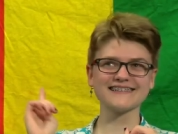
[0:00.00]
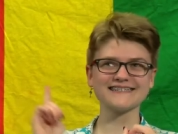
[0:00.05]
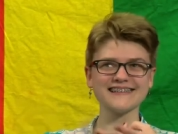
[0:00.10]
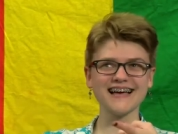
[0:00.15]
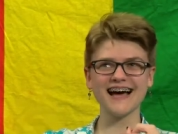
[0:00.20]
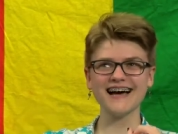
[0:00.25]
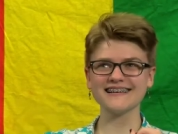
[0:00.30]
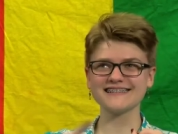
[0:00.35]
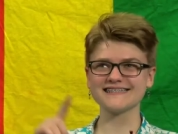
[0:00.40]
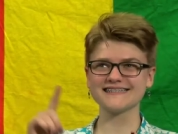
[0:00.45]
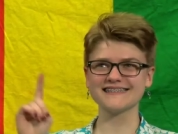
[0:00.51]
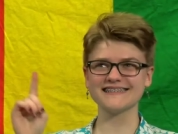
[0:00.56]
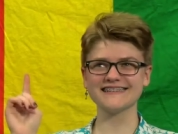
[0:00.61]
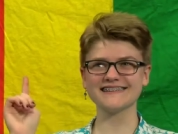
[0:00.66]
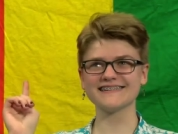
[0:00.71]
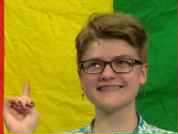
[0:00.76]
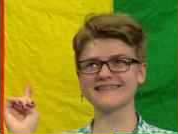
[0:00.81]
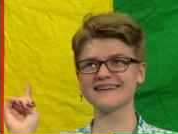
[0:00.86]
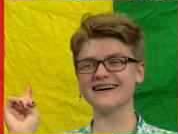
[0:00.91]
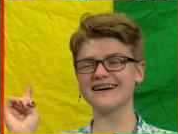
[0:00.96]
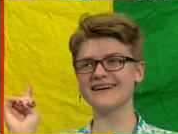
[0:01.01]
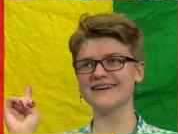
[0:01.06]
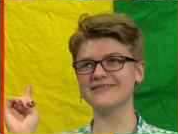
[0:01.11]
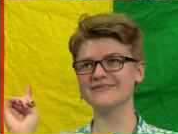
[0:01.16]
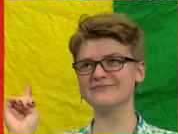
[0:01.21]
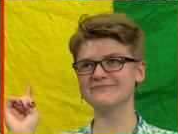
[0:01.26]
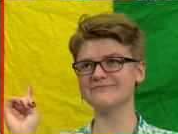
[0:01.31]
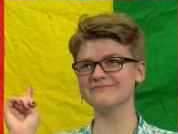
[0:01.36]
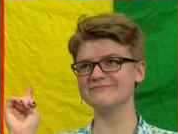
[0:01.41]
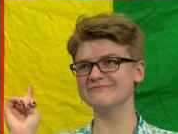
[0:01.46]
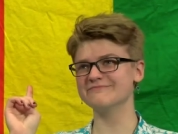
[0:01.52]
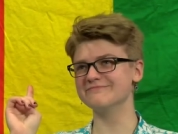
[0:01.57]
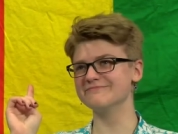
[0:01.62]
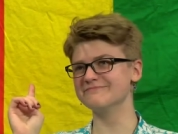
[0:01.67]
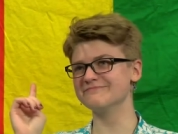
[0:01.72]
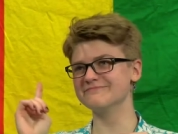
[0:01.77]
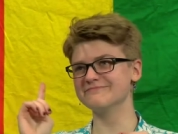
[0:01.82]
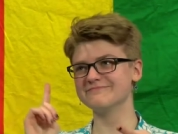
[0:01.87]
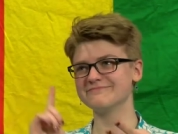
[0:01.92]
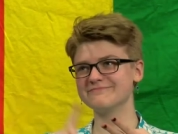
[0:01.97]
sassy. They're um,
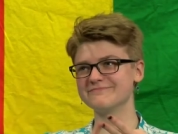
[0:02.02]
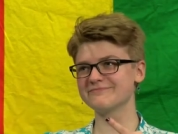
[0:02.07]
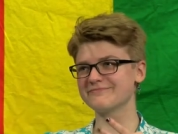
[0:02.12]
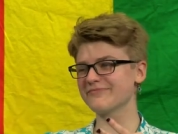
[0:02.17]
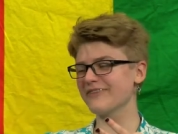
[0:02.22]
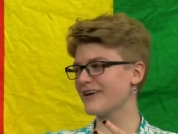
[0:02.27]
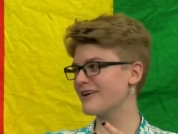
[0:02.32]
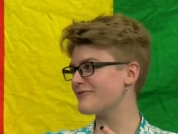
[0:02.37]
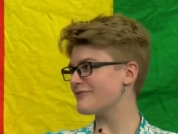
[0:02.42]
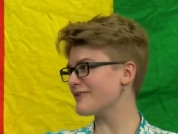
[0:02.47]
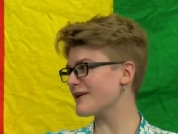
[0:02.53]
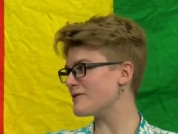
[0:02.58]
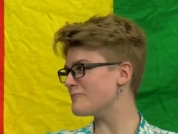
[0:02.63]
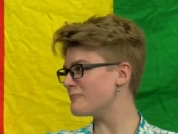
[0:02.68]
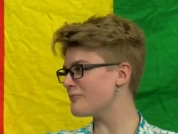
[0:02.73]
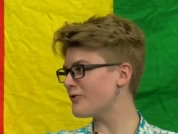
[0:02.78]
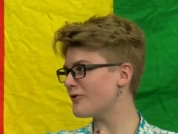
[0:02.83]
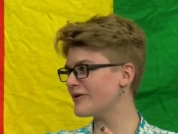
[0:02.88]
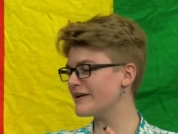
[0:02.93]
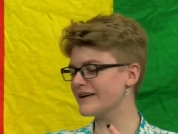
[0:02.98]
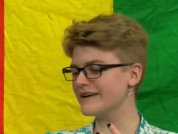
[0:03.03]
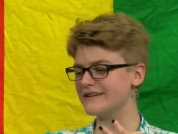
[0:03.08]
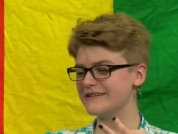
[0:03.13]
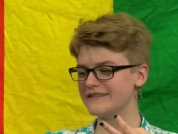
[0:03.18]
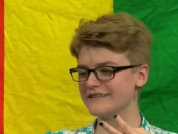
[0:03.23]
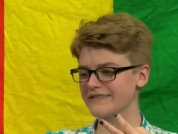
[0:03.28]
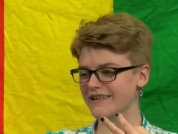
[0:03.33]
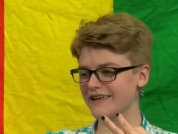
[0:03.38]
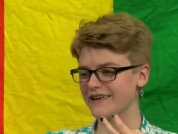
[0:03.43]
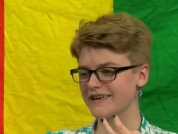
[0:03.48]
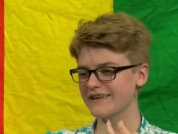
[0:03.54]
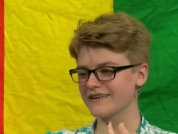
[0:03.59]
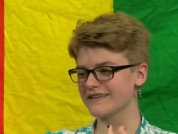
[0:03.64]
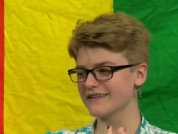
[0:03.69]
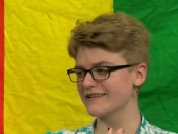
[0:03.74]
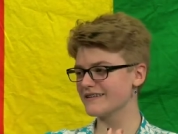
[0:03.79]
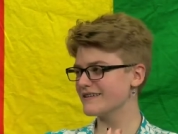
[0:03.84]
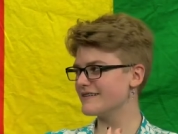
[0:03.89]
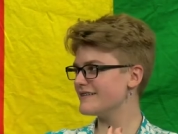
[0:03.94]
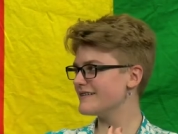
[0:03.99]
like flamboyant. They're like
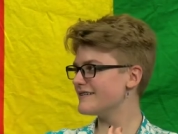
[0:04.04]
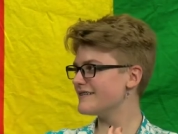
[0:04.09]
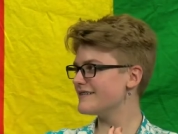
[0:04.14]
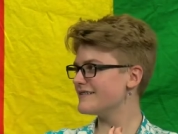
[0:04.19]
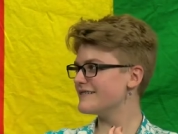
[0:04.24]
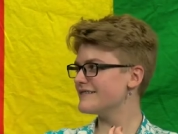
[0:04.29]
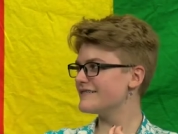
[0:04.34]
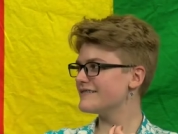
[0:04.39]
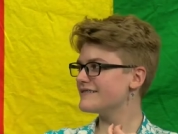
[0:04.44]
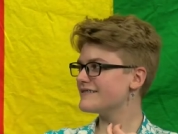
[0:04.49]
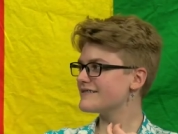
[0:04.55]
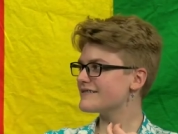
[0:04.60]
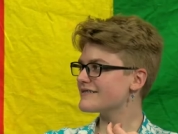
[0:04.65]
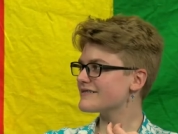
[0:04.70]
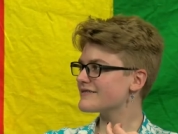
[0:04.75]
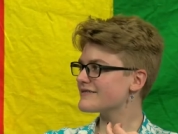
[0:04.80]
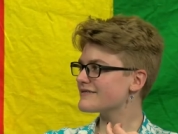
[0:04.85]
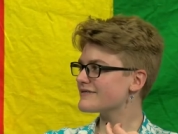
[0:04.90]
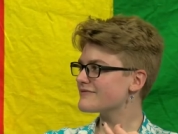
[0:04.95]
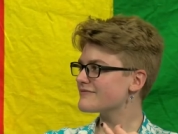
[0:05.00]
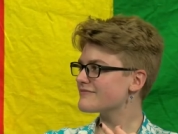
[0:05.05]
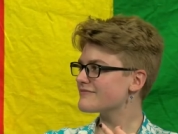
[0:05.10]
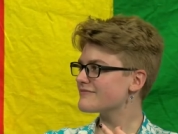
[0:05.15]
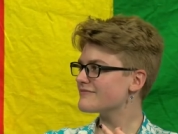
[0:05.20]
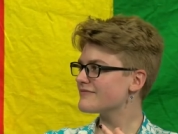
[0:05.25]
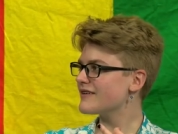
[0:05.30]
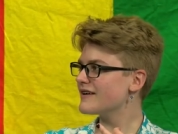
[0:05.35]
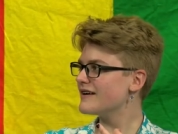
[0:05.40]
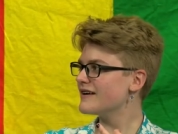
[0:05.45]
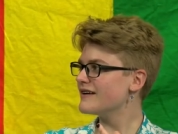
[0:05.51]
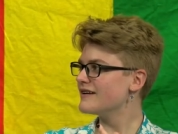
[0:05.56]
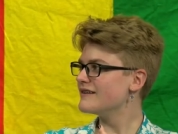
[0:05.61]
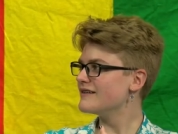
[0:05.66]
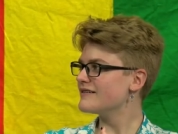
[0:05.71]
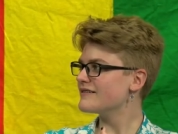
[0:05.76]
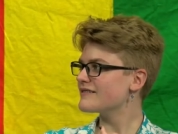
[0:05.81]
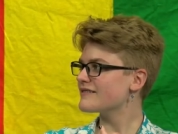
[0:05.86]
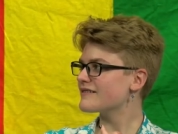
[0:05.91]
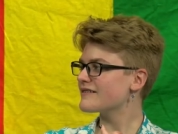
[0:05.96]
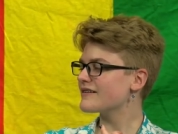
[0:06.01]
often like Fem, like I feel like
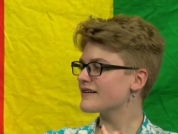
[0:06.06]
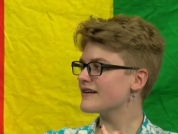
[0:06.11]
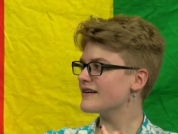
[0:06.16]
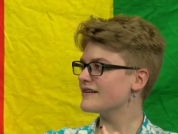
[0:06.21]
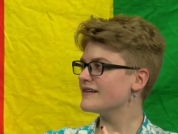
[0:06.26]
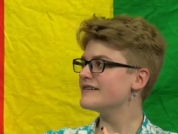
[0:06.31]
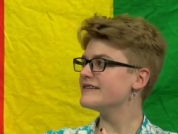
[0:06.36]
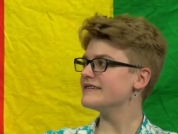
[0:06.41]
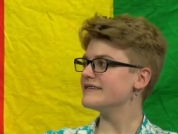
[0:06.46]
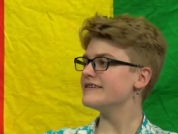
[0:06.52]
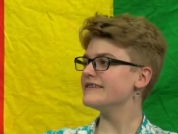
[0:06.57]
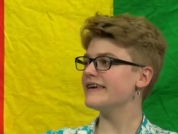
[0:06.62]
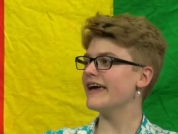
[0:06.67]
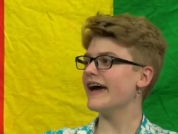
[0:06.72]
the feminine, feminine gay guy.